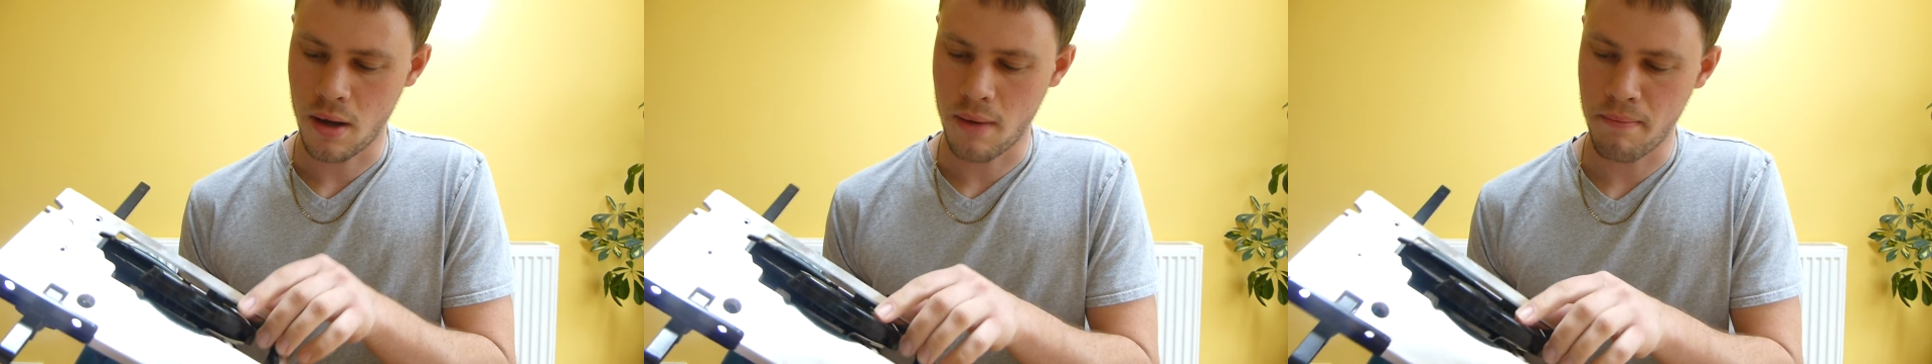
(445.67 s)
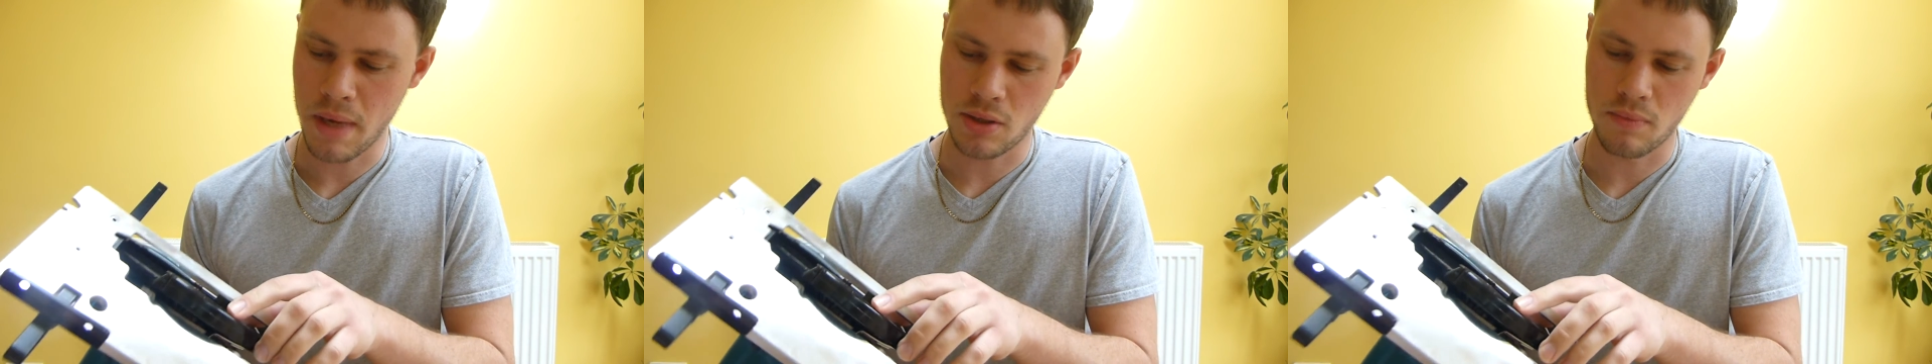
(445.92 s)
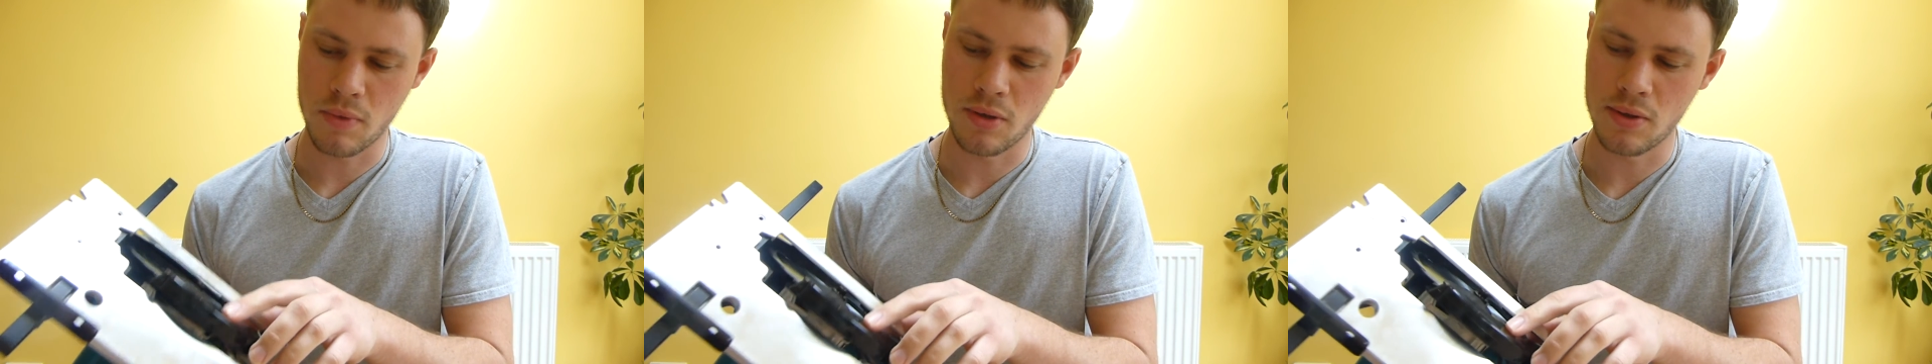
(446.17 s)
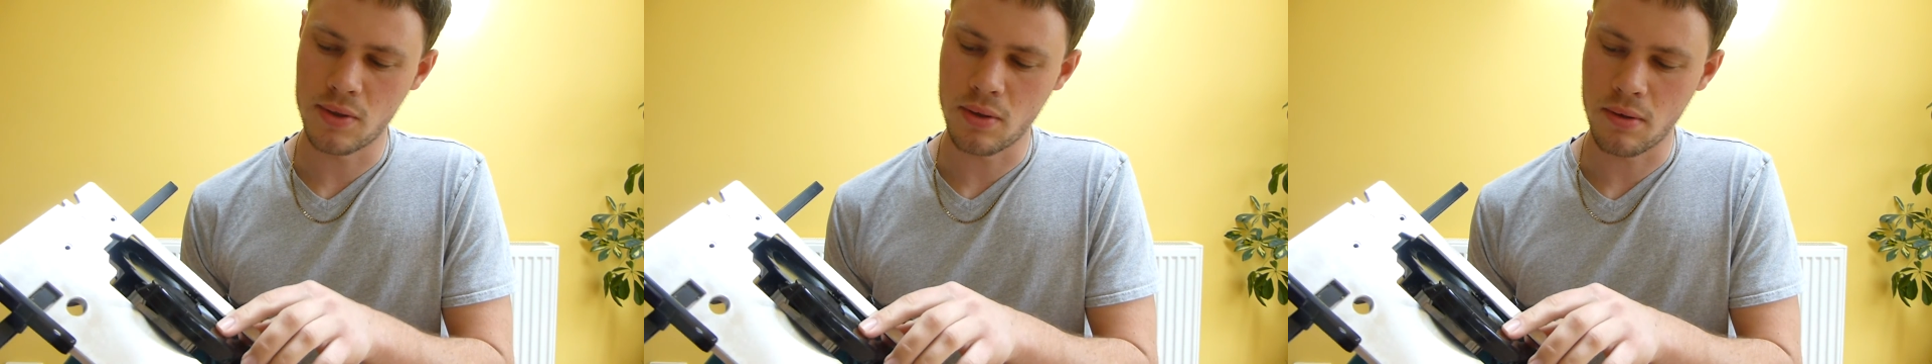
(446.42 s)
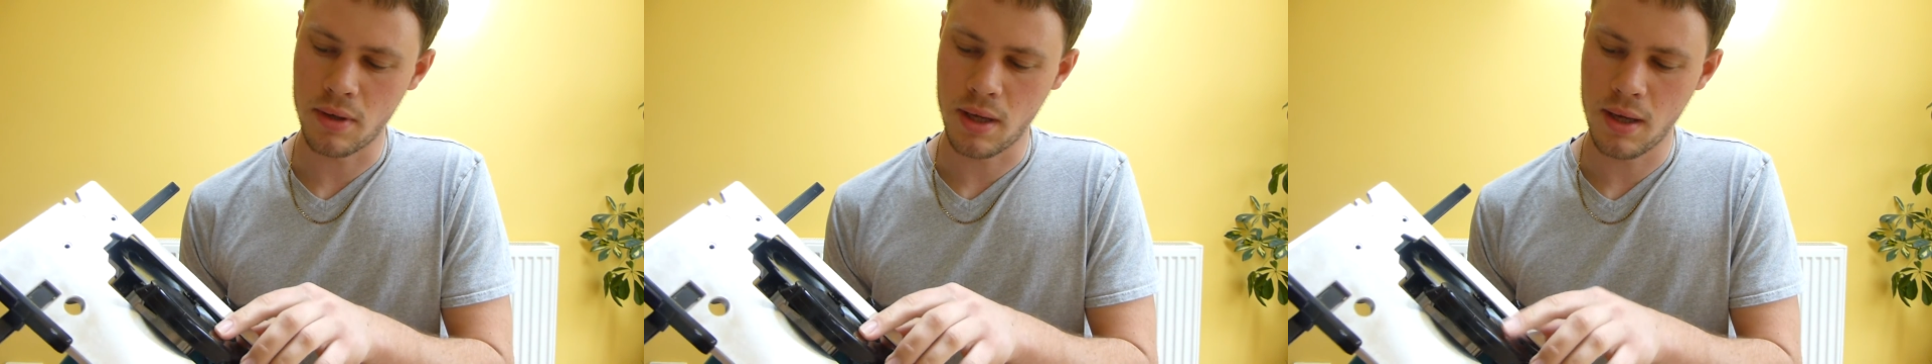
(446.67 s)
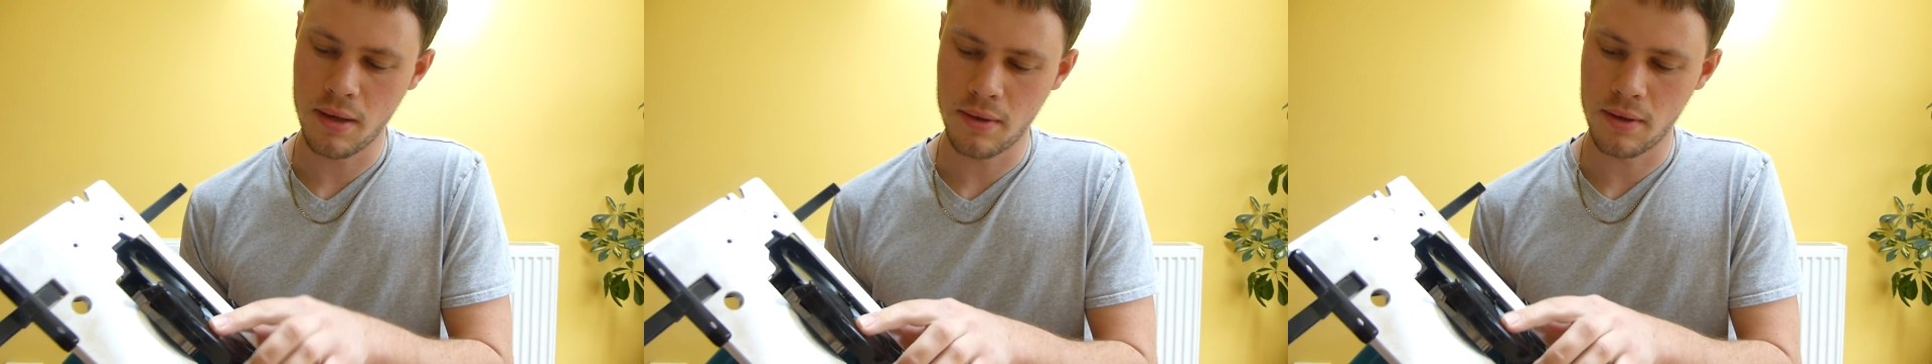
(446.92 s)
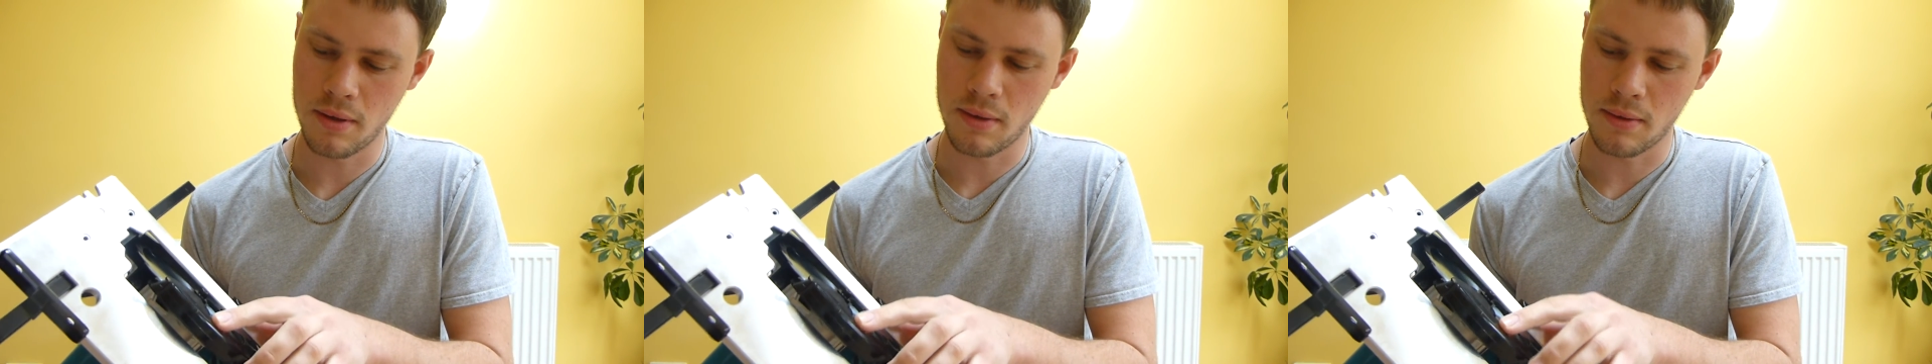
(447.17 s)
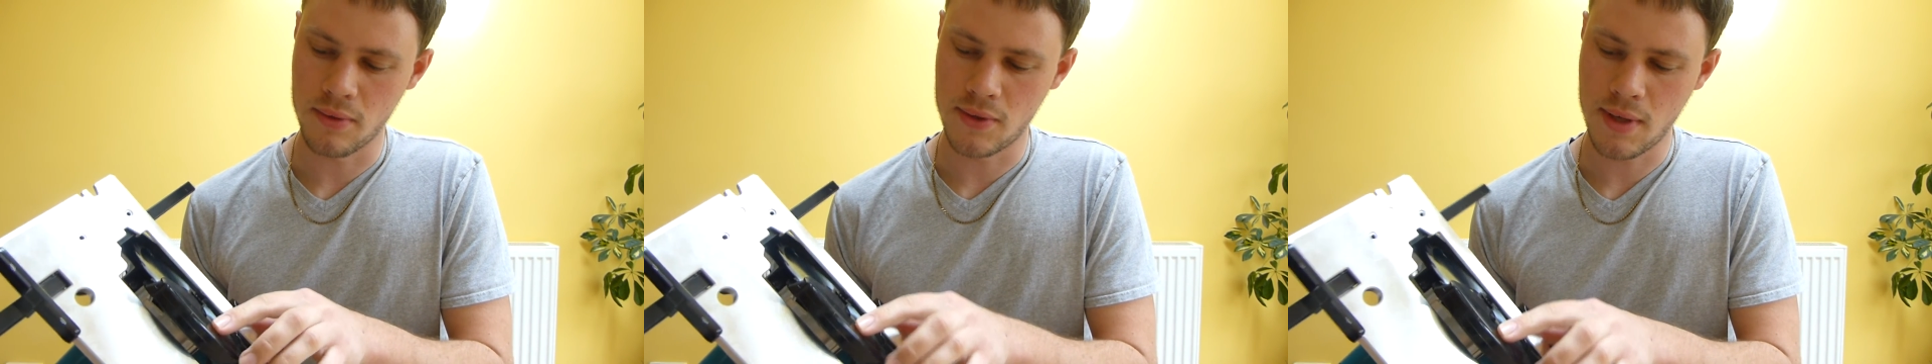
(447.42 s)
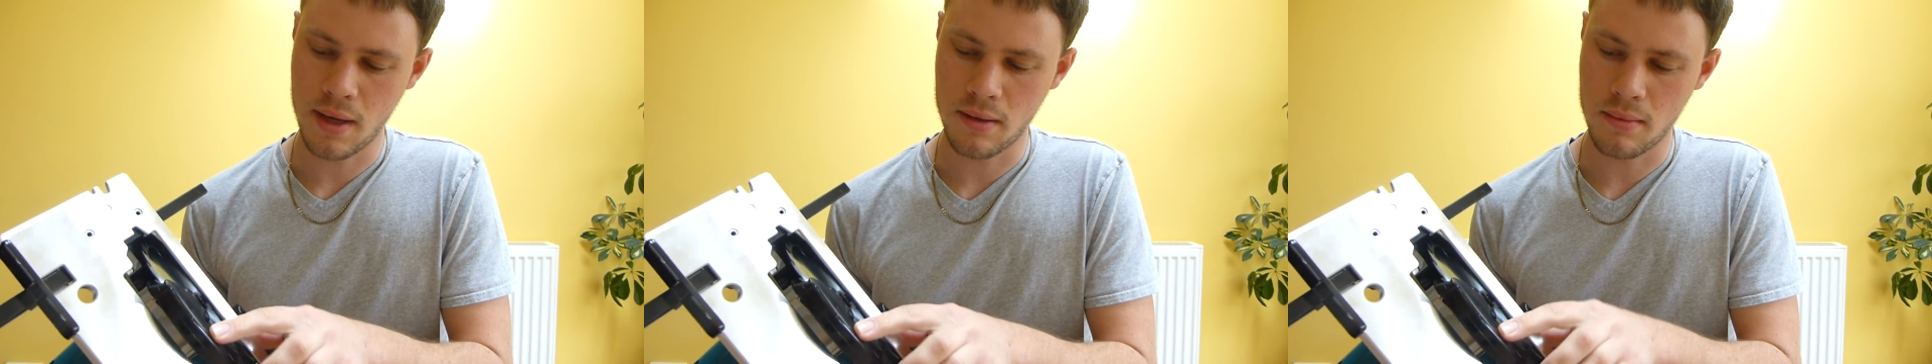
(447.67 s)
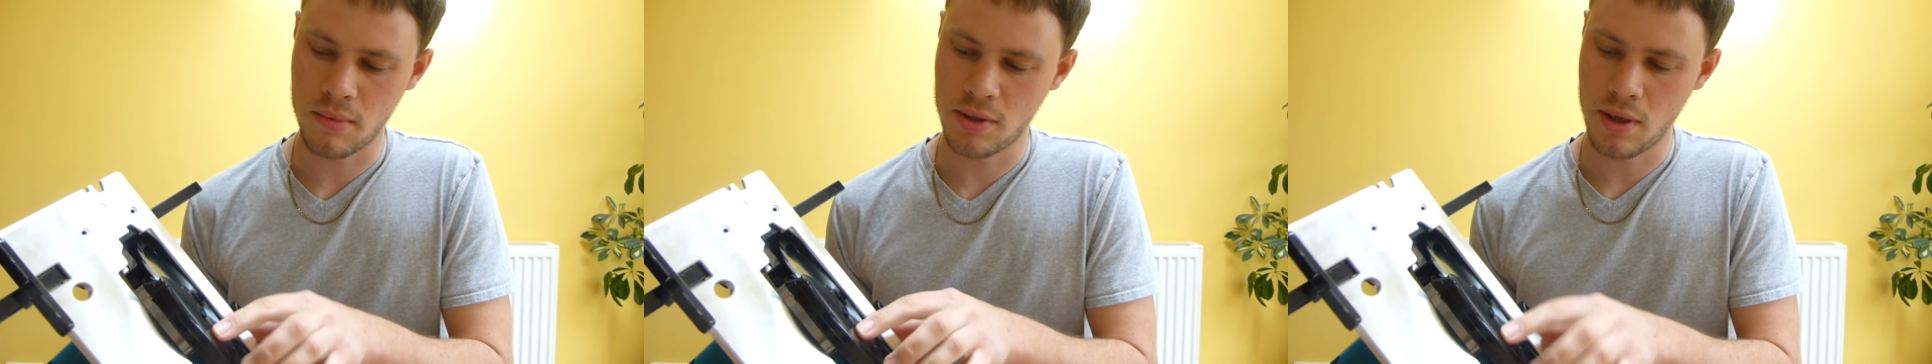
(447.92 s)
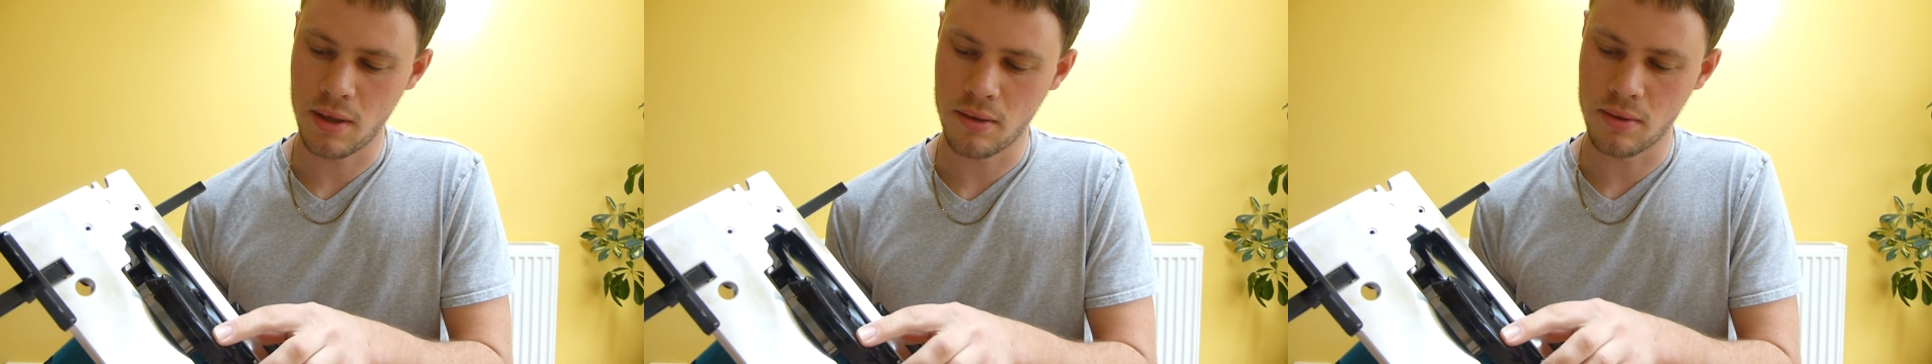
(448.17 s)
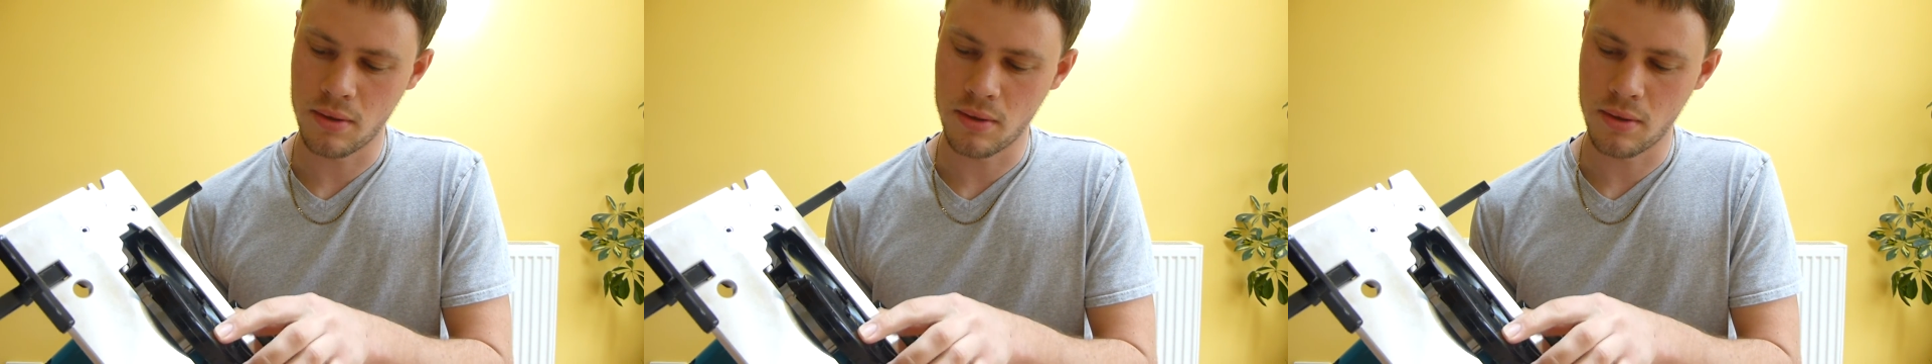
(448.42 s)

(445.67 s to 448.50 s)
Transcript: measurements on here that you can set the machine